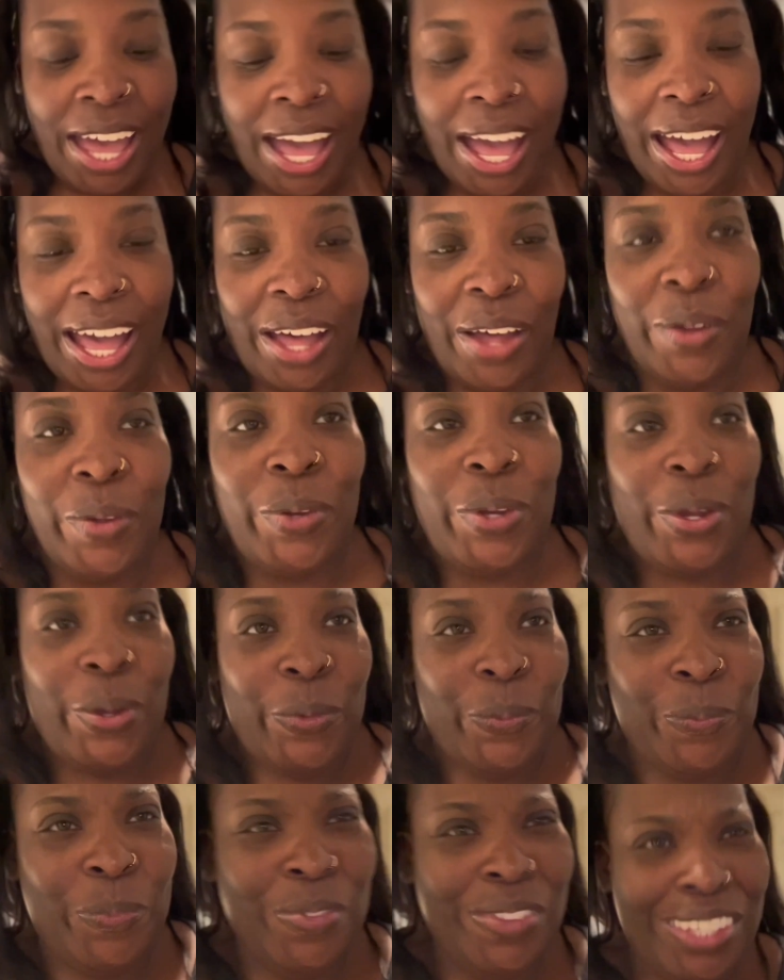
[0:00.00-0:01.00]
i don't know
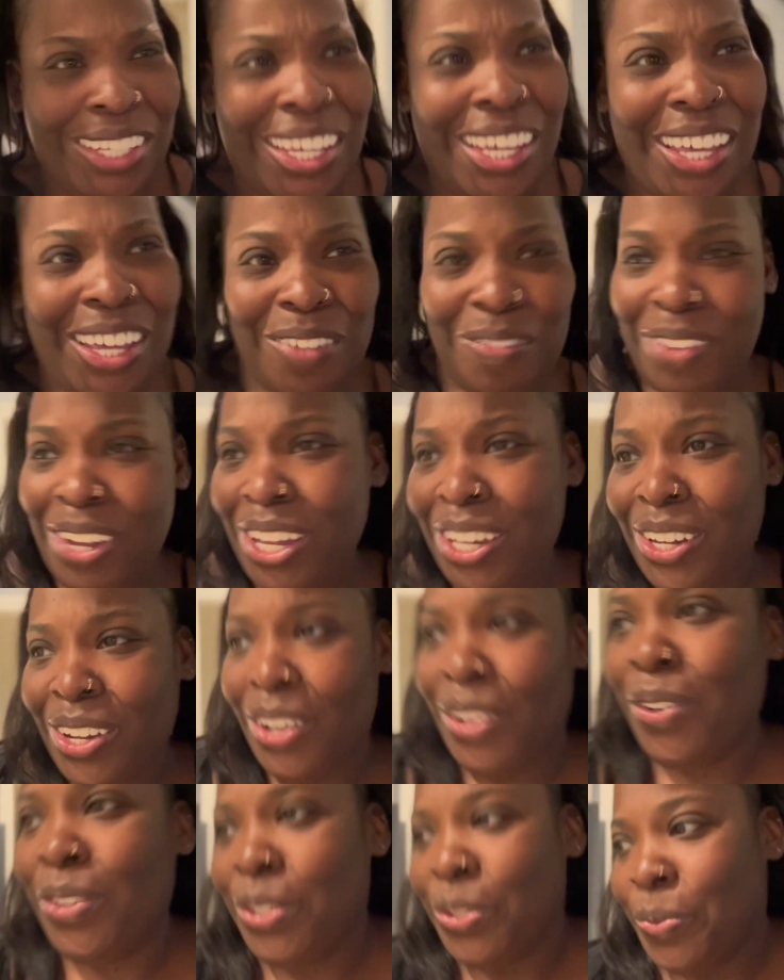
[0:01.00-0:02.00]
am i the
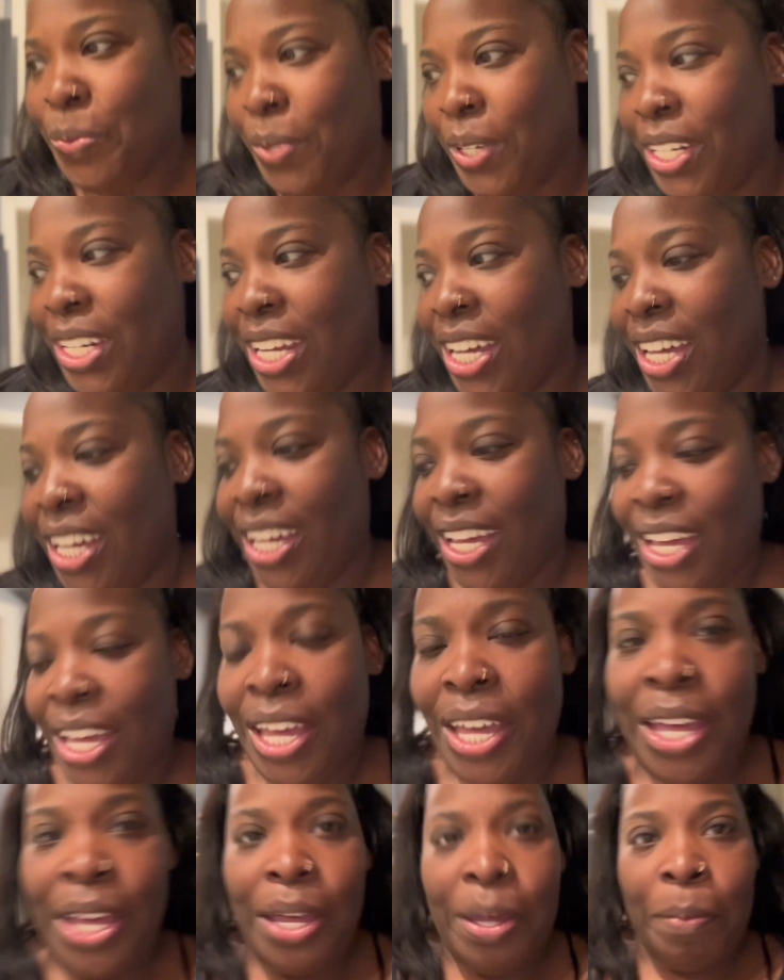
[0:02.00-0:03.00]
only one that
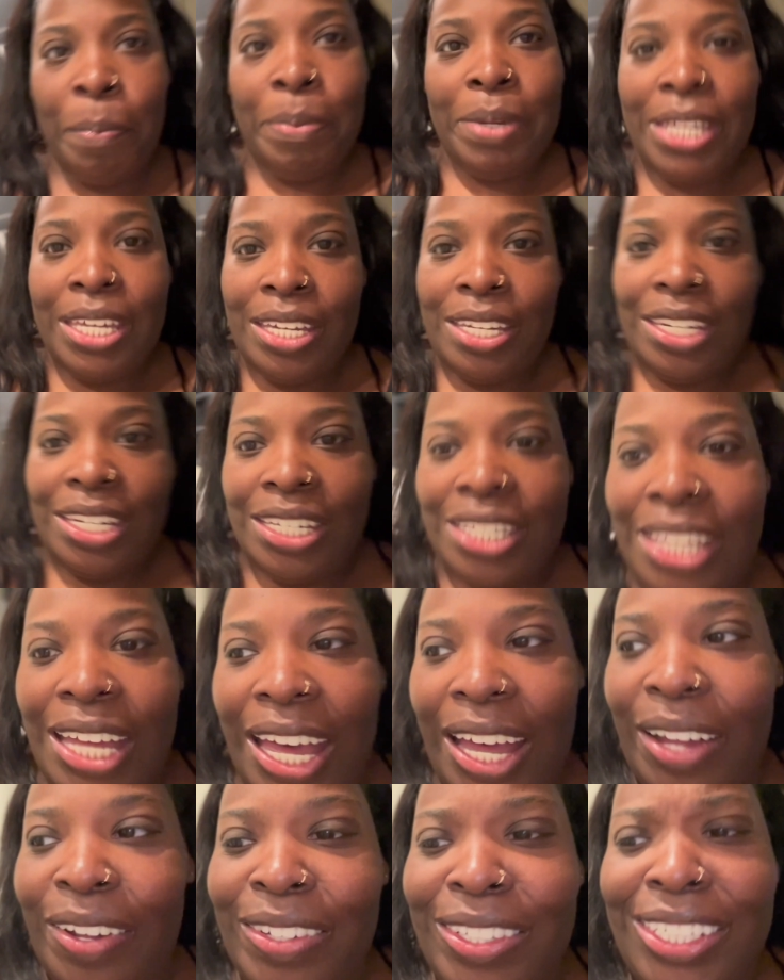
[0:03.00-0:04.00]
be in these
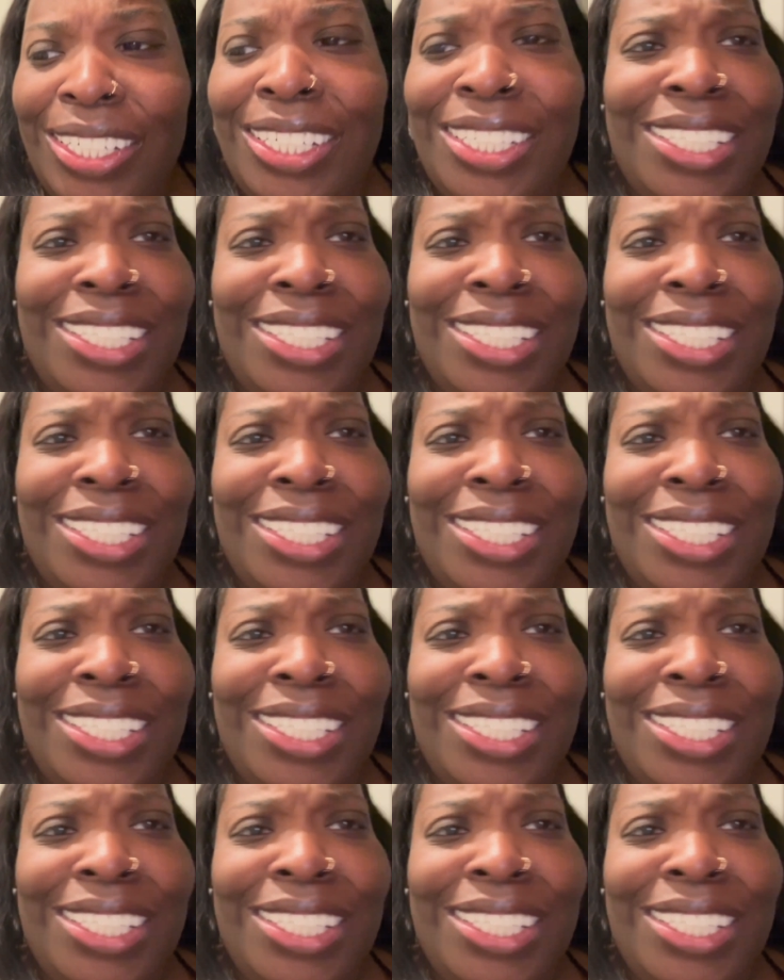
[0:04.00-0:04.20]
houses